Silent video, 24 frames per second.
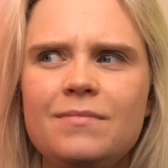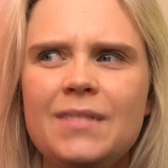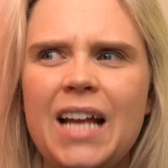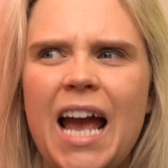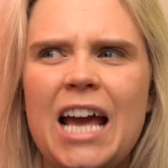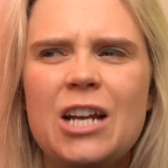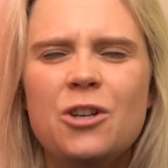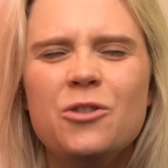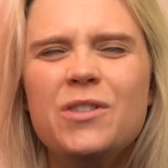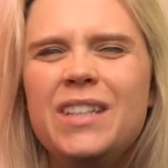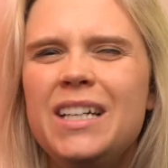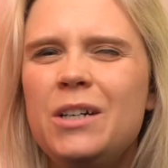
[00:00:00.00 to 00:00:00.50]
I
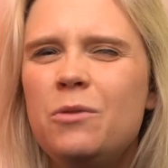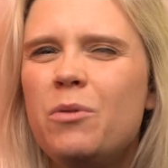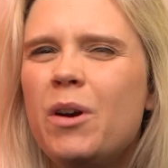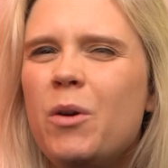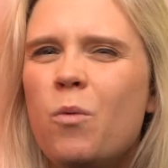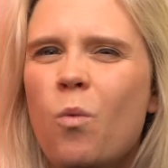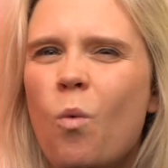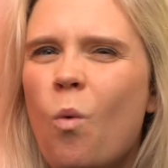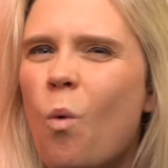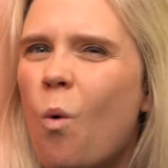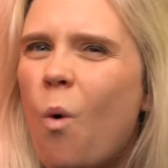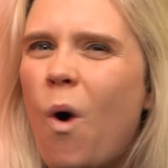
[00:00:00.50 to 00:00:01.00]
don't think we
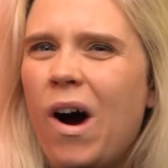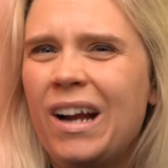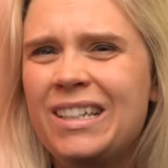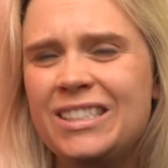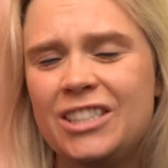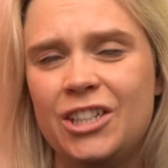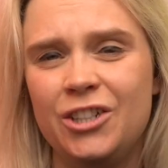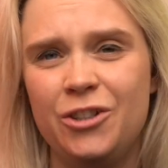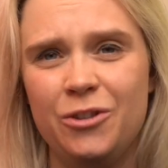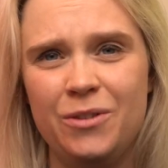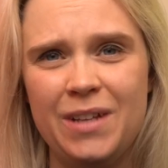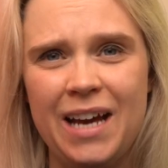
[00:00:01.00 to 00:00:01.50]
want
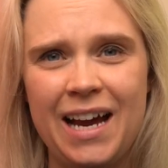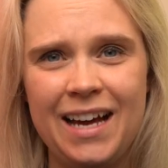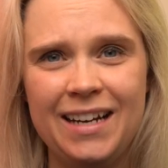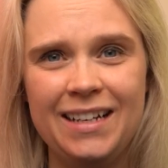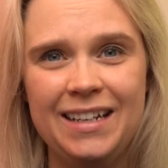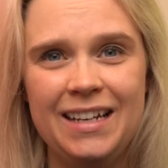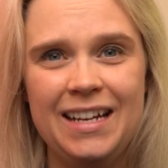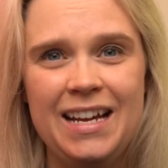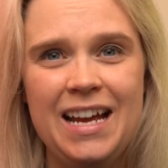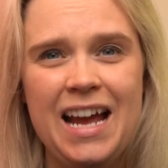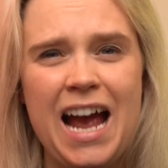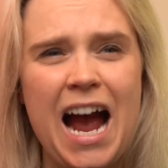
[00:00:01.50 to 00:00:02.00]
to do that.
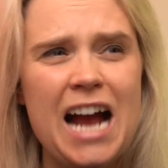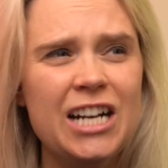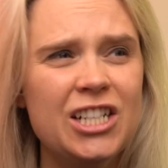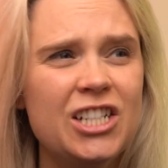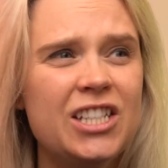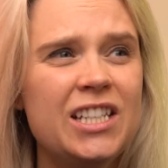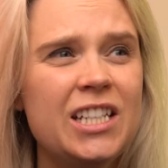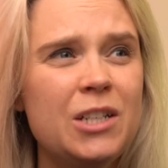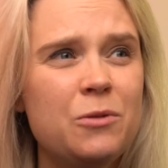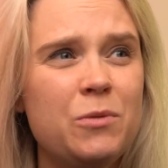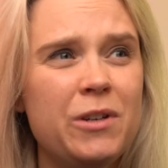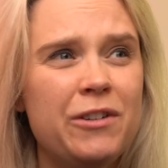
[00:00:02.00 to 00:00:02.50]
I
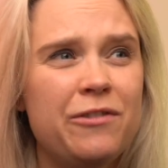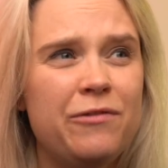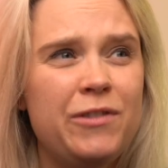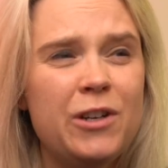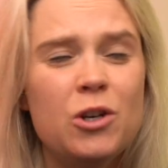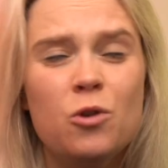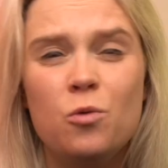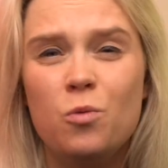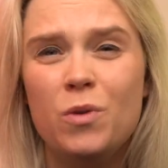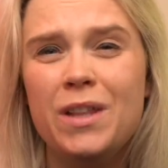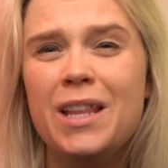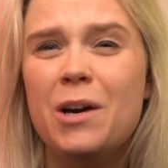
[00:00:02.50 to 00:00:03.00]
just think we
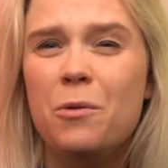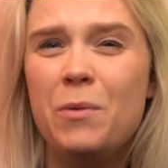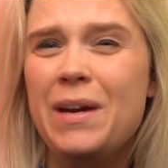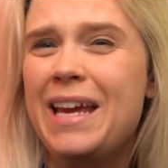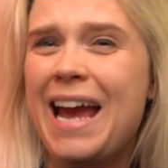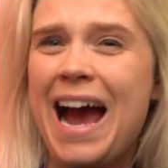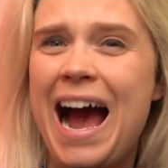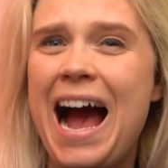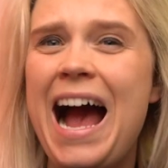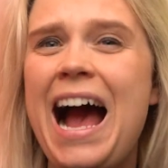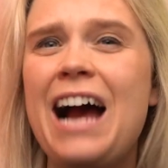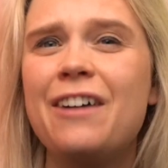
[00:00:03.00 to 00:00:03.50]
feel that we
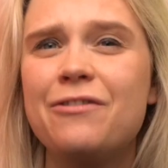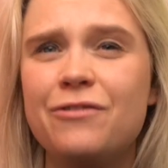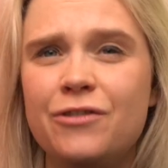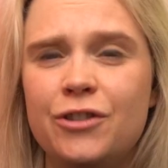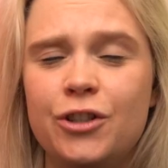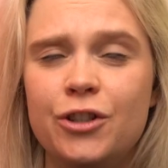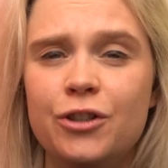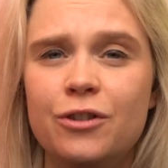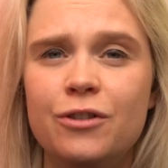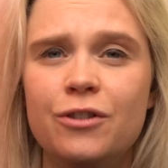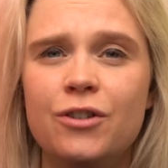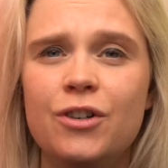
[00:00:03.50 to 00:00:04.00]
have
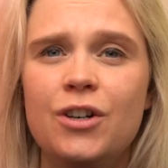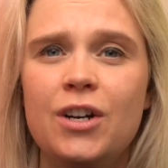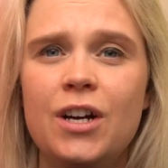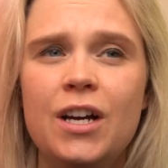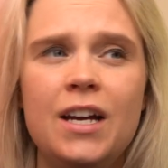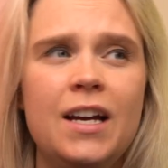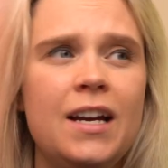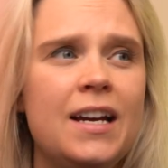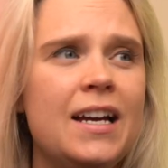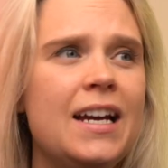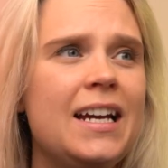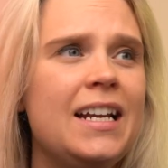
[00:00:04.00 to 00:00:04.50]
to.
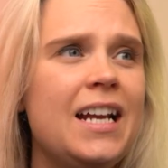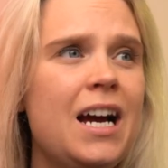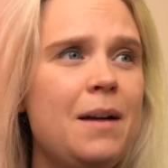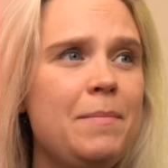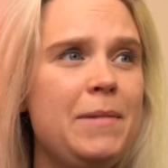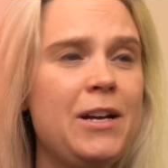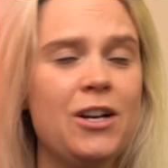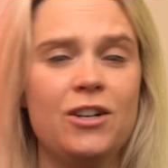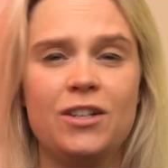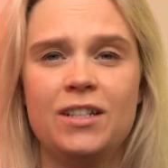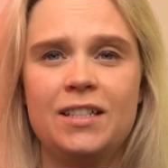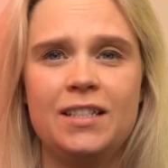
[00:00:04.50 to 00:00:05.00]
And I'm
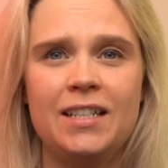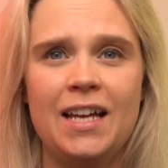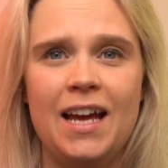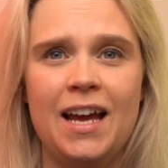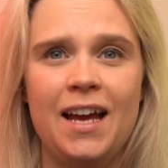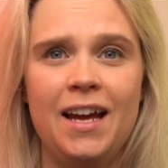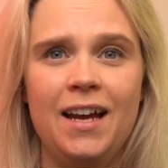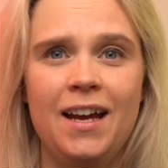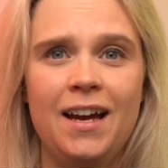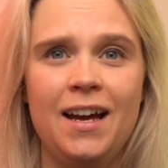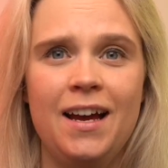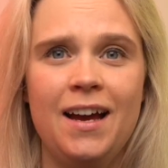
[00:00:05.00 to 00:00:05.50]
here to
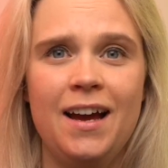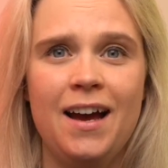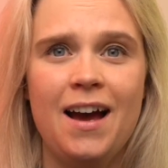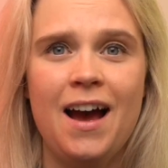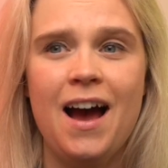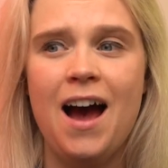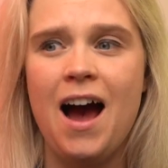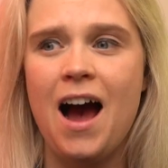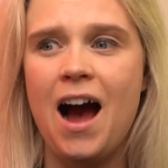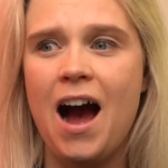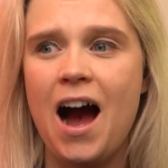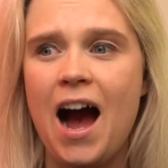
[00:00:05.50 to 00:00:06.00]
say,
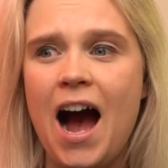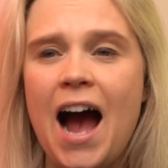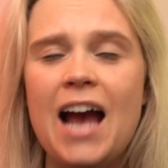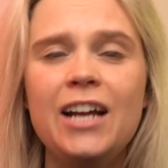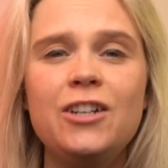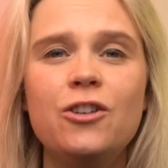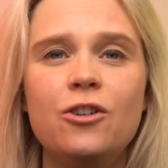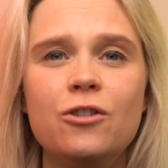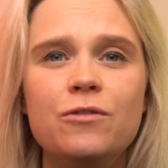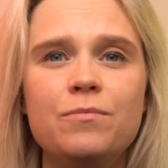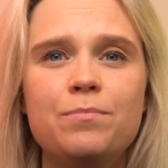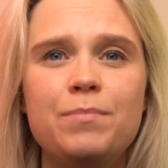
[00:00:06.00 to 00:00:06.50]
I
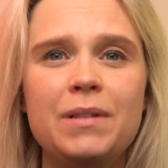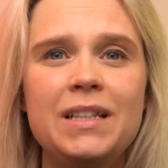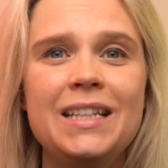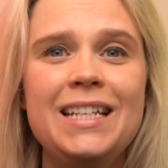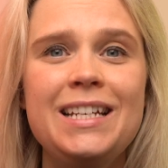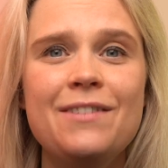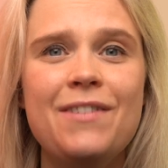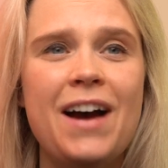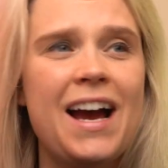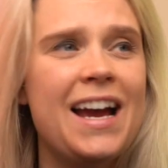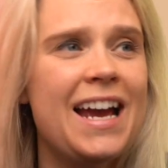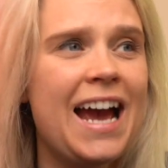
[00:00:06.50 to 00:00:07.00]
don't
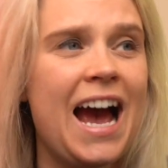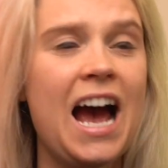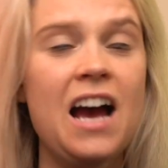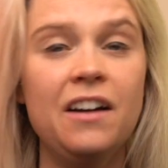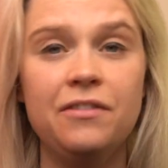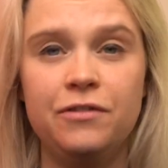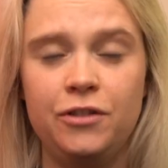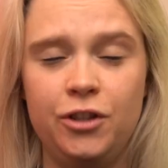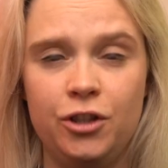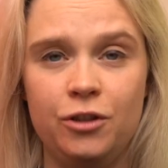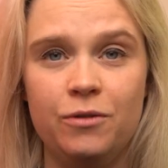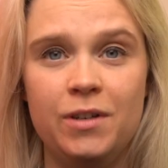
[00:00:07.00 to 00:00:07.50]
believe I
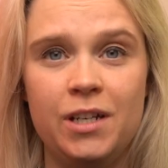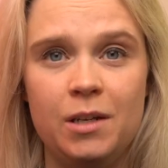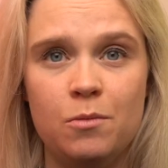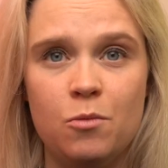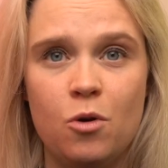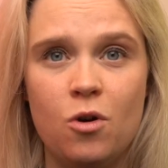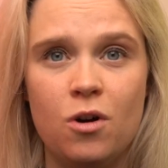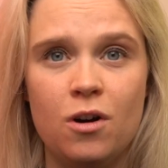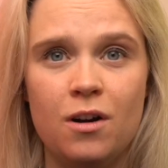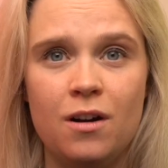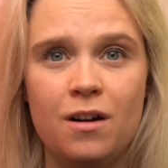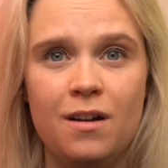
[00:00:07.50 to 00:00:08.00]
have to
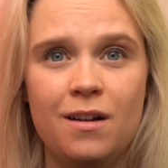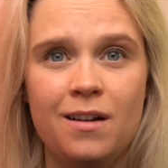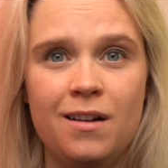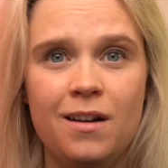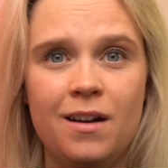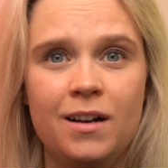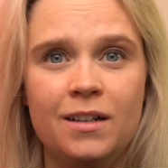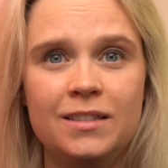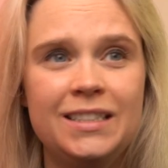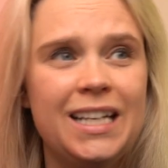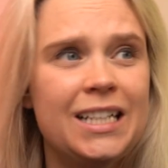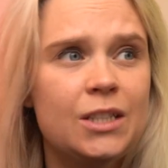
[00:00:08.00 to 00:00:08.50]
anymore.
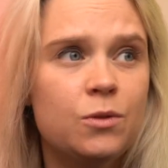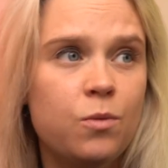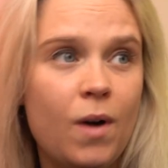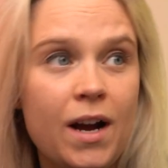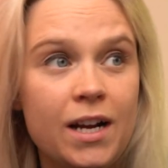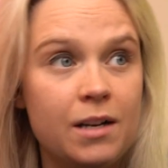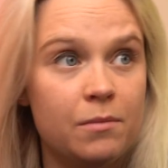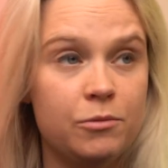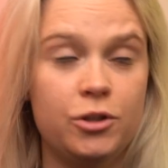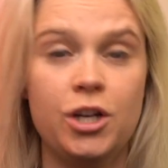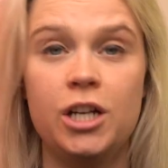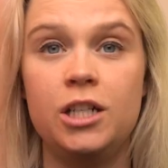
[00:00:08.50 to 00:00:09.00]
That's why
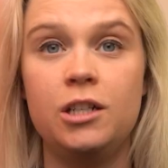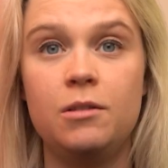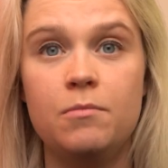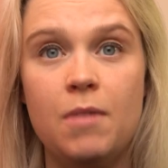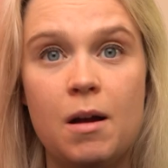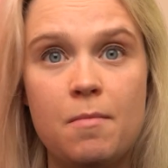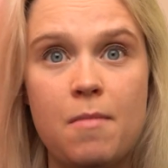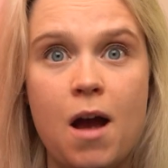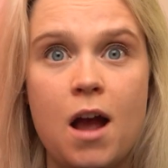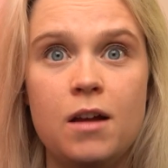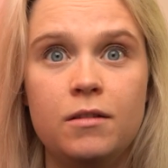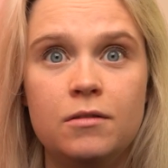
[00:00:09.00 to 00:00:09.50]
I'm changing my
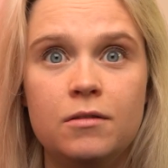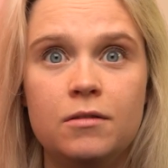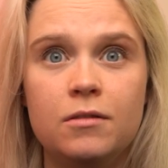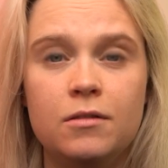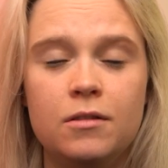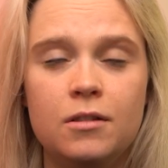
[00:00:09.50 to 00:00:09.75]
mind.